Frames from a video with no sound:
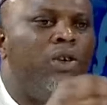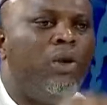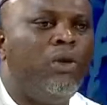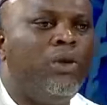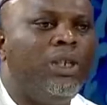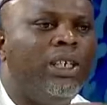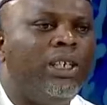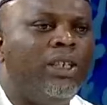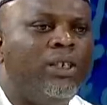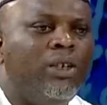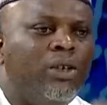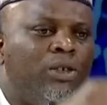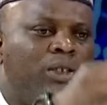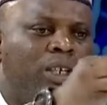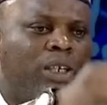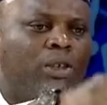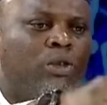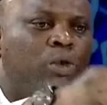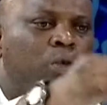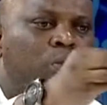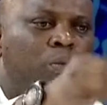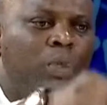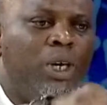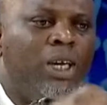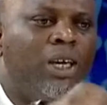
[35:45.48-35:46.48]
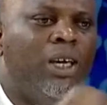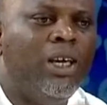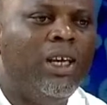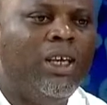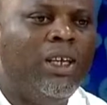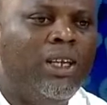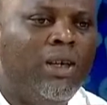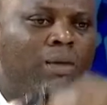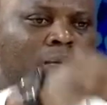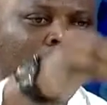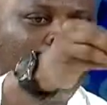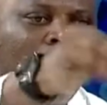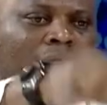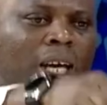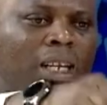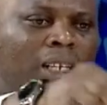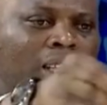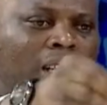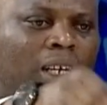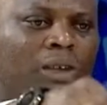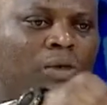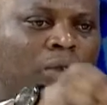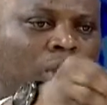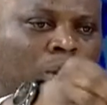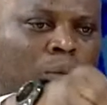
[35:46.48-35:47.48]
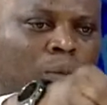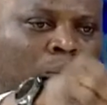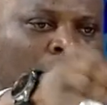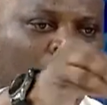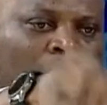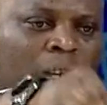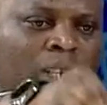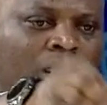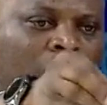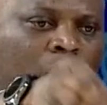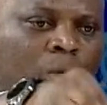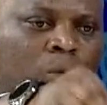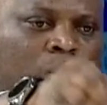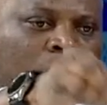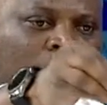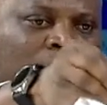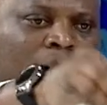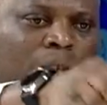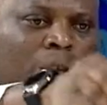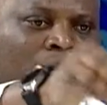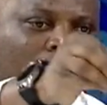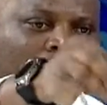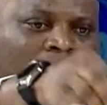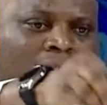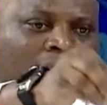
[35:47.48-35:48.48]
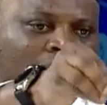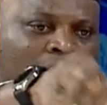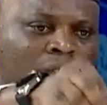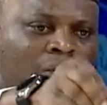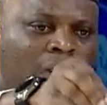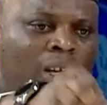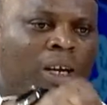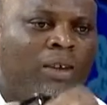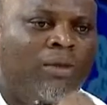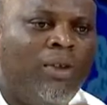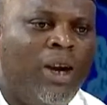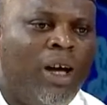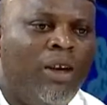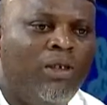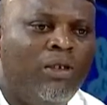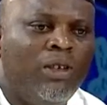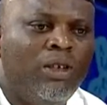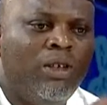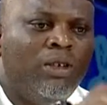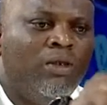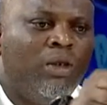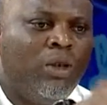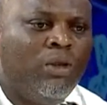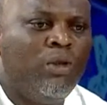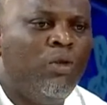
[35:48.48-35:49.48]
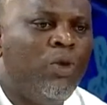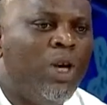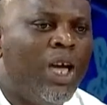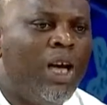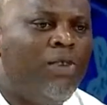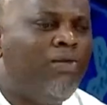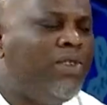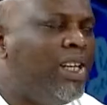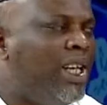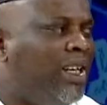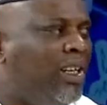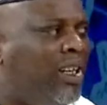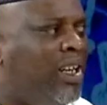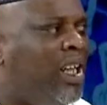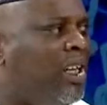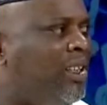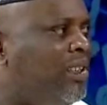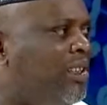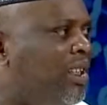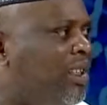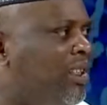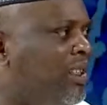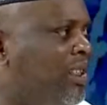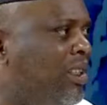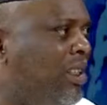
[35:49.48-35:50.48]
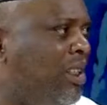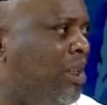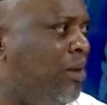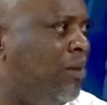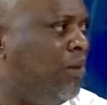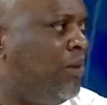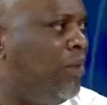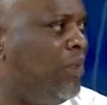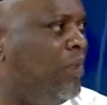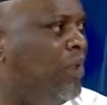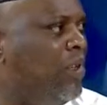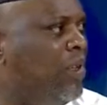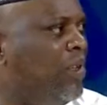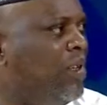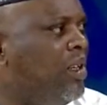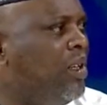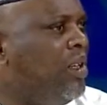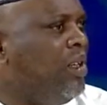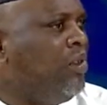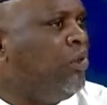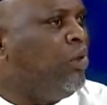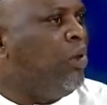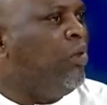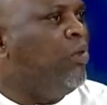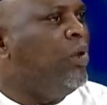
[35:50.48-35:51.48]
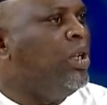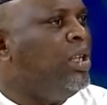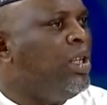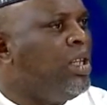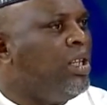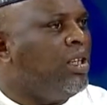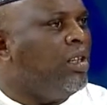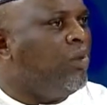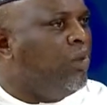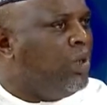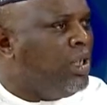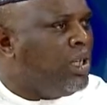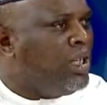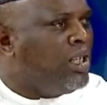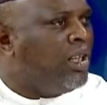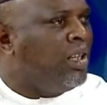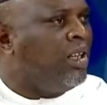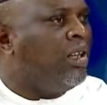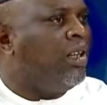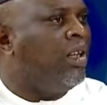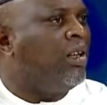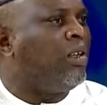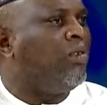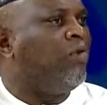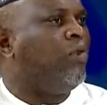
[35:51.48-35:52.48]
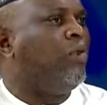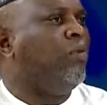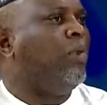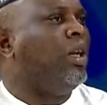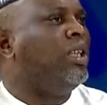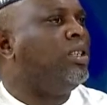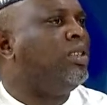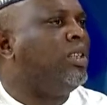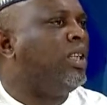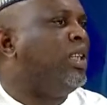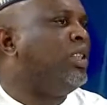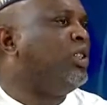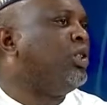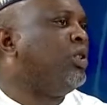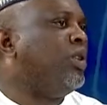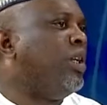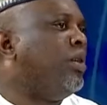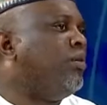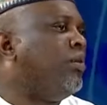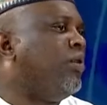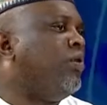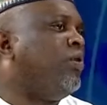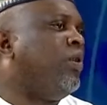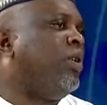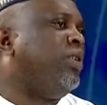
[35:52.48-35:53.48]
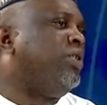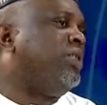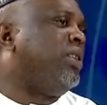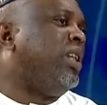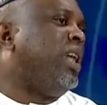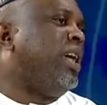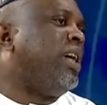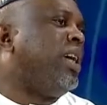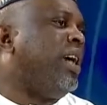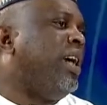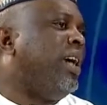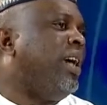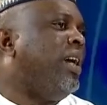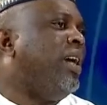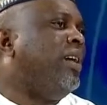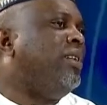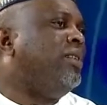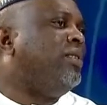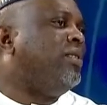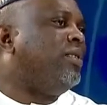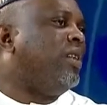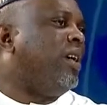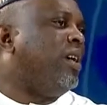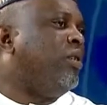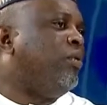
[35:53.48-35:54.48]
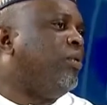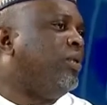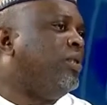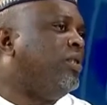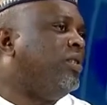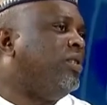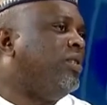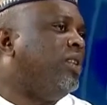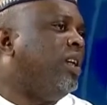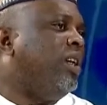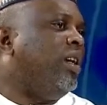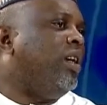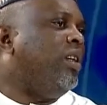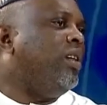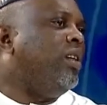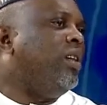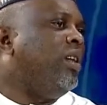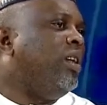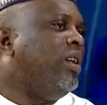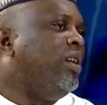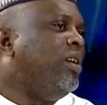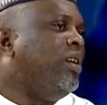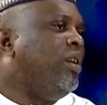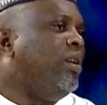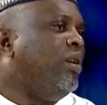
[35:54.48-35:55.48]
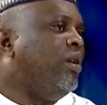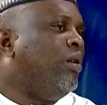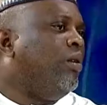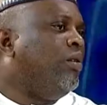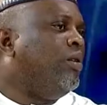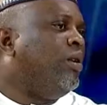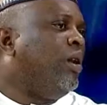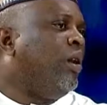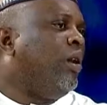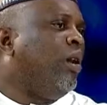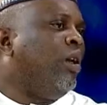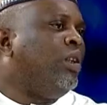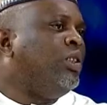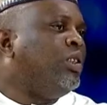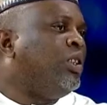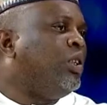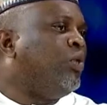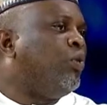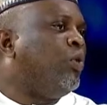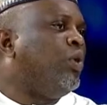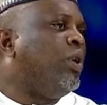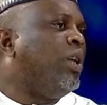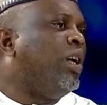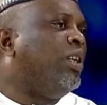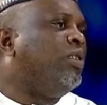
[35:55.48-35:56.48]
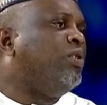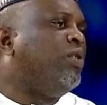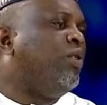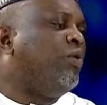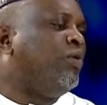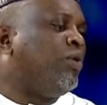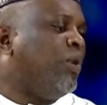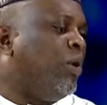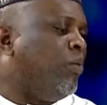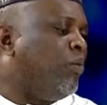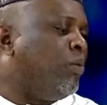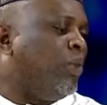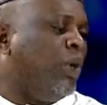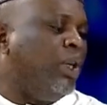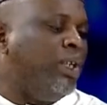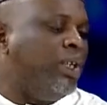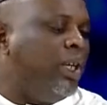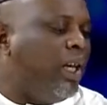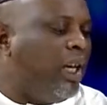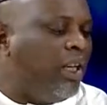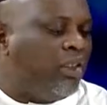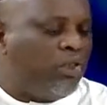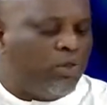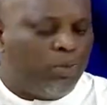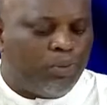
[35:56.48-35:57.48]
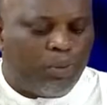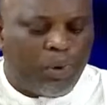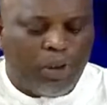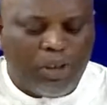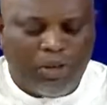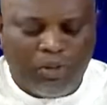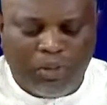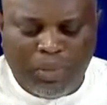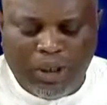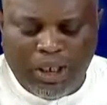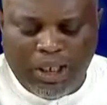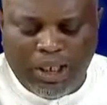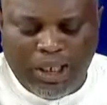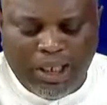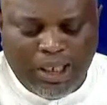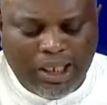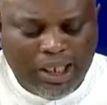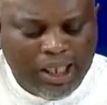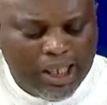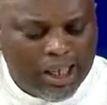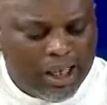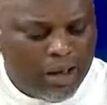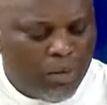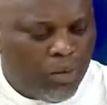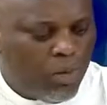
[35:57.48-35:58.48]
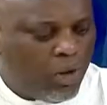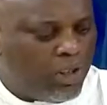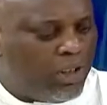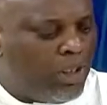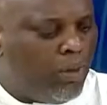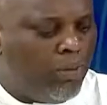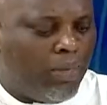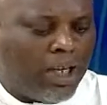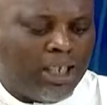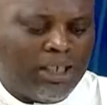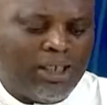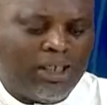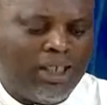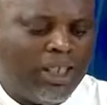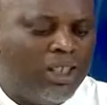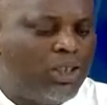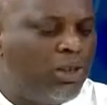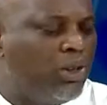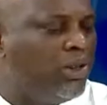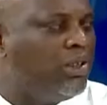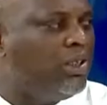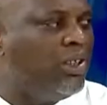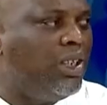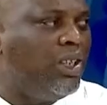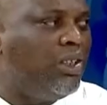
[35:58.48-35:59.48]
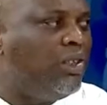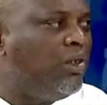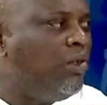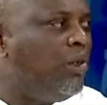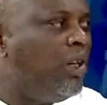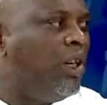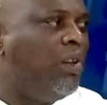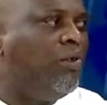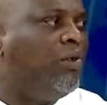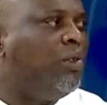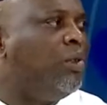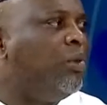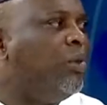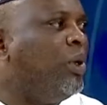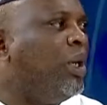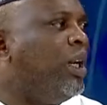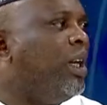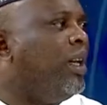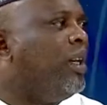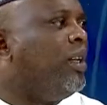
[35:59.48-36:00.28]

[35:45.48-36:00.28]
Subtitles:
that those that could be the boy that will turn Nigeria around. We have neglected them. So we need a lot of imagination. And of course, like Einstein will say, the logic will get you from point A to point B, but imagination takes you everywhere.